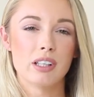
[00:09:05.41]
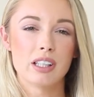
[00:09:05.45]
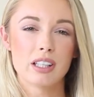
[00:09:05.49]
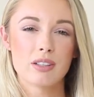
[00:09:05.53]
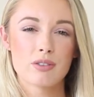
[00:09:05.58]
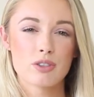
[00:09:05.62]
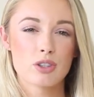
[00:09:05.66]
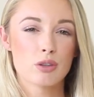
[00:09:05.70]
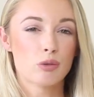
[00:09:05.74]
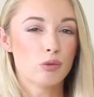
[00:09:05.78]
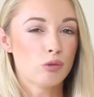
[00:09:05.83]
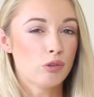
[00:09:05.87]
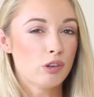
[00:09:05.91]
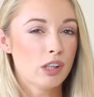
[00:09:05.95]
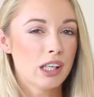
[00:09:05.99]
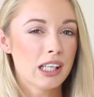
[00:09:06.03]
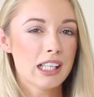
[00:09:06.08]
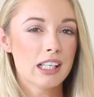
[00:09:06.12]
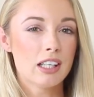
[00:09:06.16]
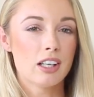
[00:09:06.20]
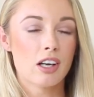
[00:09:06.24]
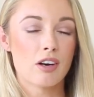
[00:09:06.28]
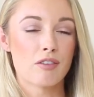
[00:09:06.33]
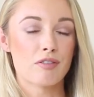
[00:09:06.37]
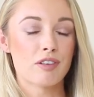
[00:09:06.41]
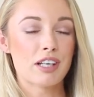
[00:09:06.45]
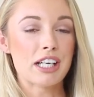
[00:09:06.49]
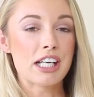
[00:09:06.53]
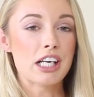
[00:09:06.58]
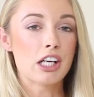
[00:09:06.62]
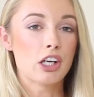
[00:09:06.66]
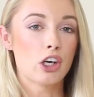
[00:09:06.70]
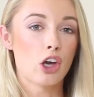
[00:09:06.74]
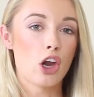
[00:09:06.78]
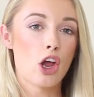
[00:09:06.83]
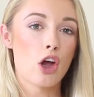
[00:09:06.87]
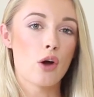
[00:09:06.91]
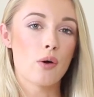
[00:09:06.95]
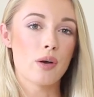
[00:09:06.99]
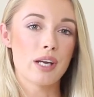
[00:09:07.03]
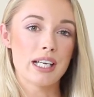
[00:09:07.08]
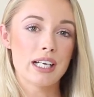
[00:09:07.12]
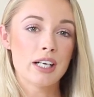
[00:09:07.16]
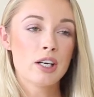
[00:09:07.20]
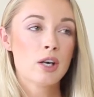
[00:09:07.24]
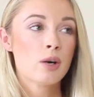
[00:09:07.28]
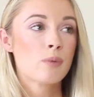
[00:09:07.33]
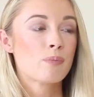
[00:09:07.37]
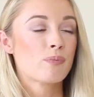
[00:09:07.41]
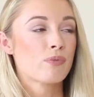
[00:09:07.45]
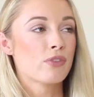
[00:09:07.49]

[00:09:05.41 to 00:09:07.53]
It gives a really lovely glowy,